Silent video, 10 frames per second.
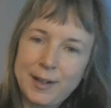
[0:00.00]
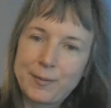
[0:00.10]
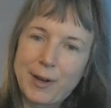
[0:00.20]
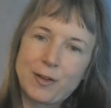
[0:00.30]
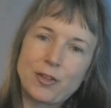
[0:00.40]

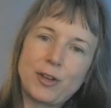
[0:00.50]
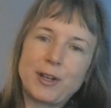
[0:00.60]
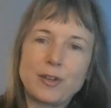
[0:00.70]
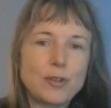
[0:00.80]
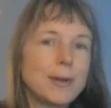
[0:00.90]
I'm actually
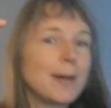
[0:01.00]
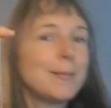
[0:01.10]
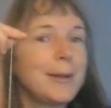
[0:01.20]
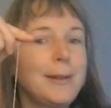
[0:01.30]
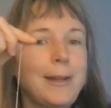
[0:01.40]
going to do it on
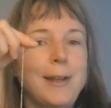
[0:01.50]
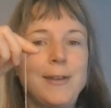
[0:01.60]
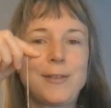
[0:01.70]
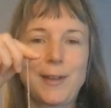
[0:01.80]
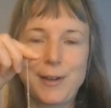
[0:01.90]
my
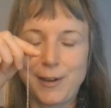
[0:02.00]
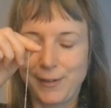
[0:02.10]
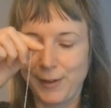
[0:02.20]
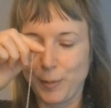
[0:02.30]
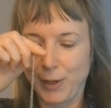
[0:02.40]
knees so that you can
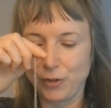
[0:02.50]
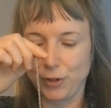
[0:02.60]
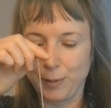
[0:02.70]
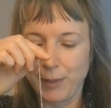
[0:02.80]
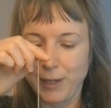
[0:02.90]
see the
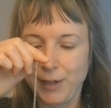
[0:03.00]
pendulum.